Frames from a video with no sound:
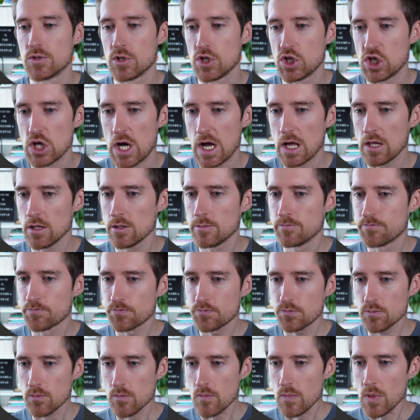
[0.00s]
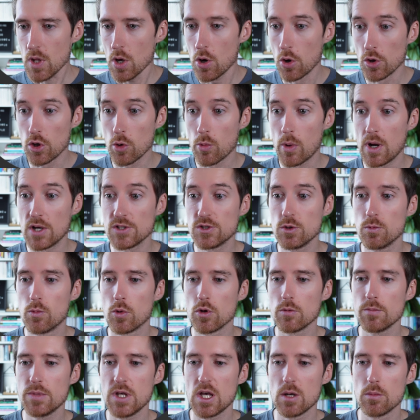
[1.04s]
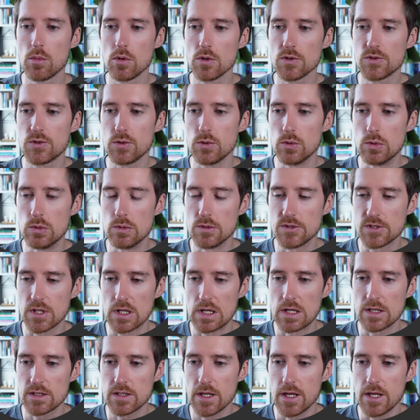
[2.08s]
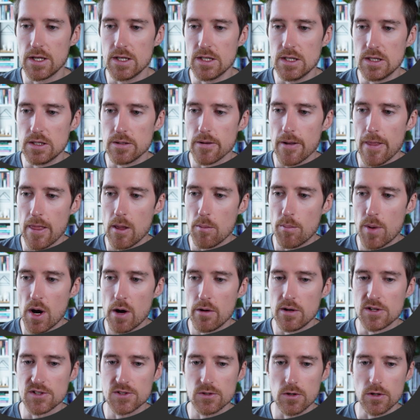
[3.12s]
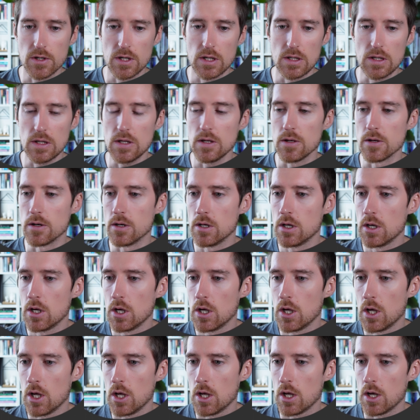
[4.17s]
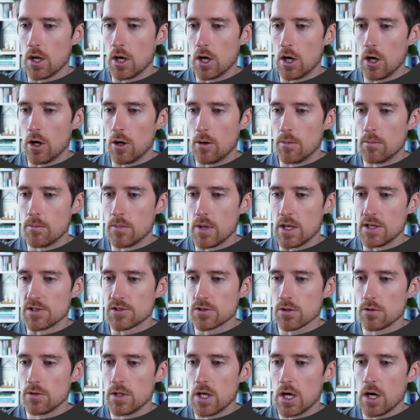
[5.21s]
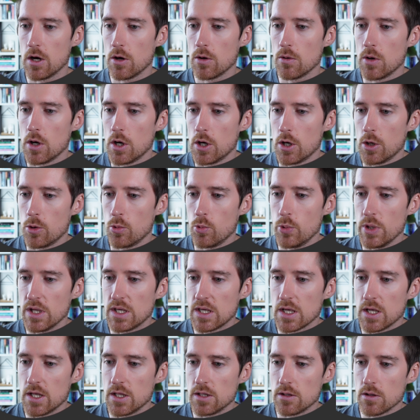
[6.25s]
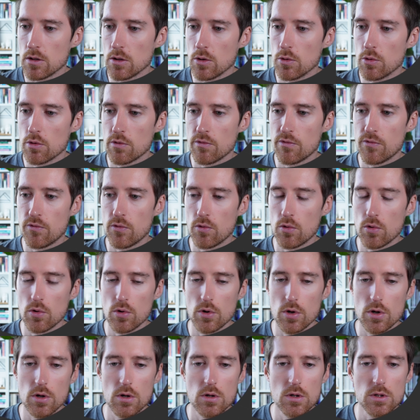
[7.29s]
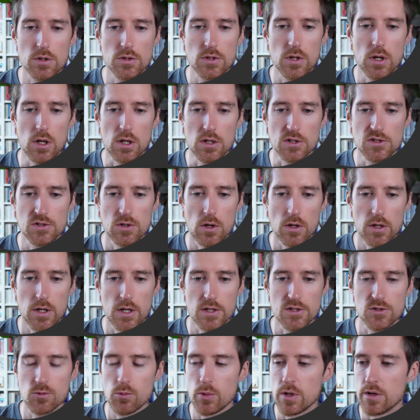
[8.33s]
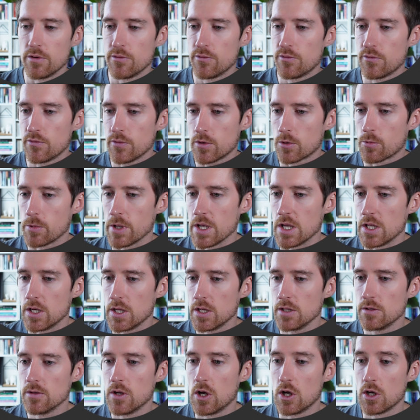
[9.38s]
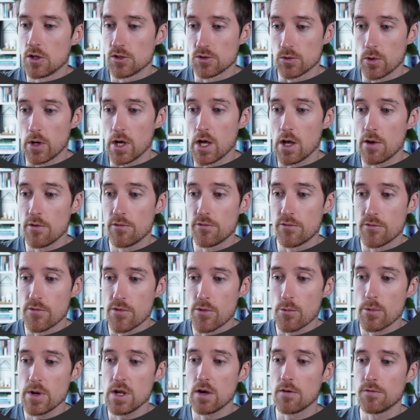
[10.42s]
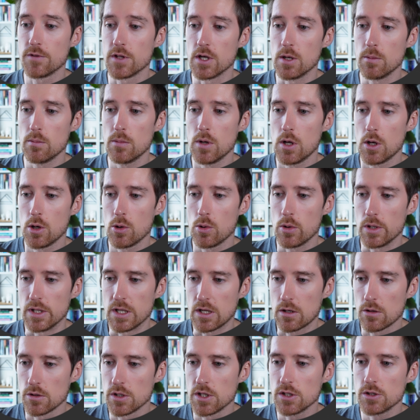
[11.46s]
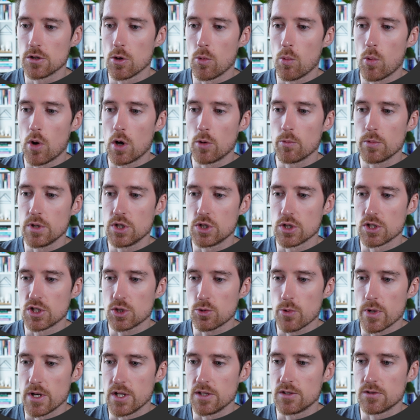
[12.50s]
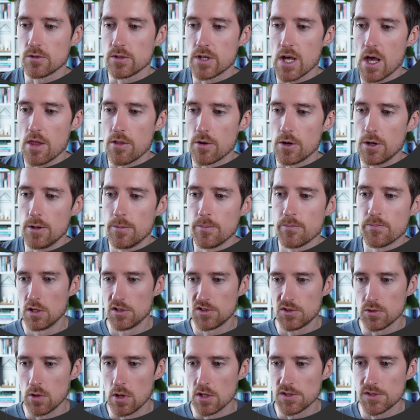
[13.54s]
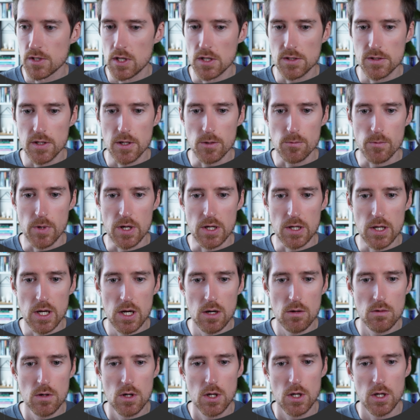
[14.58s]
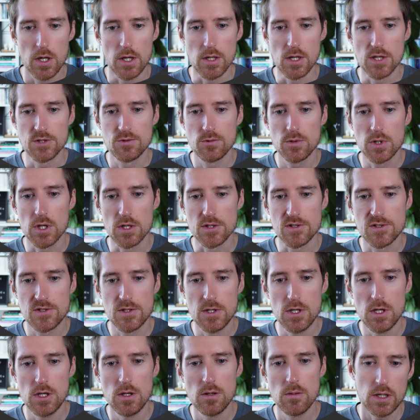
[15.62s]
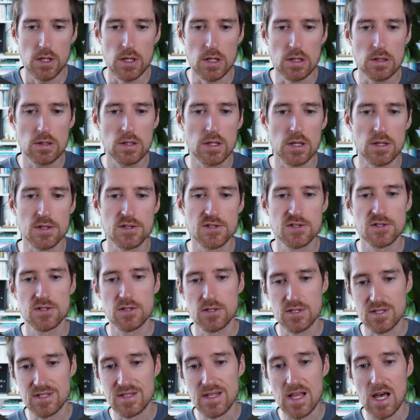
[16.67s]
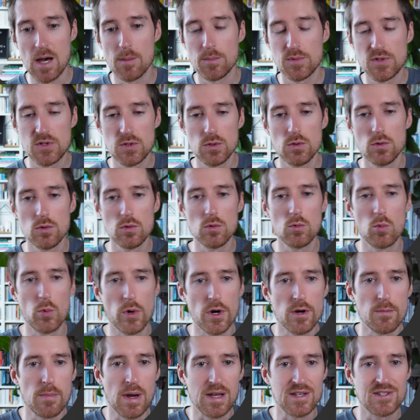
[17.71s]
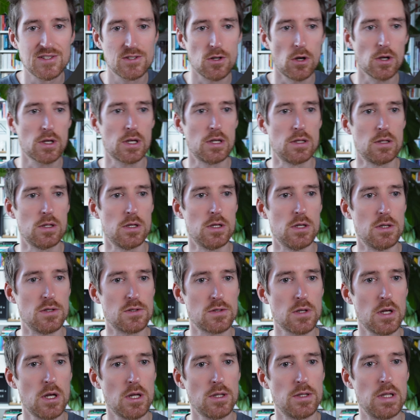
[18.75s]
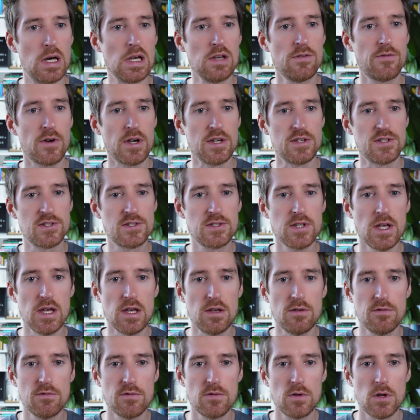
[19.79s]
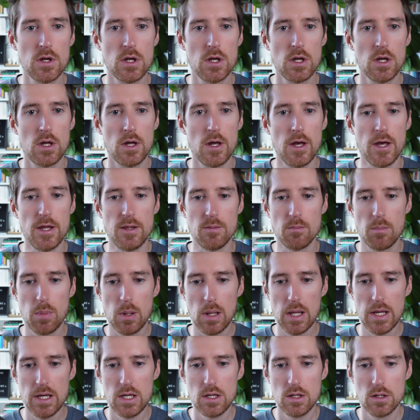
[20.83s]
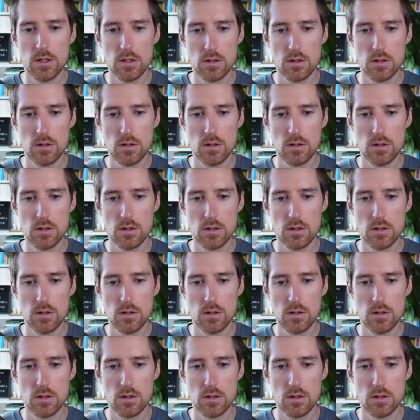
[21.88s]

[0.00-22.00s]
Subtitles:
a child. Otherwise you won't be able to select any parent socket here. And so now we can look for the sockets we've created. So I have 3 of them, including the one we just created together. So I'll select it right now, and as you can see, it gets snapped to where my socket is. Now if I save and play,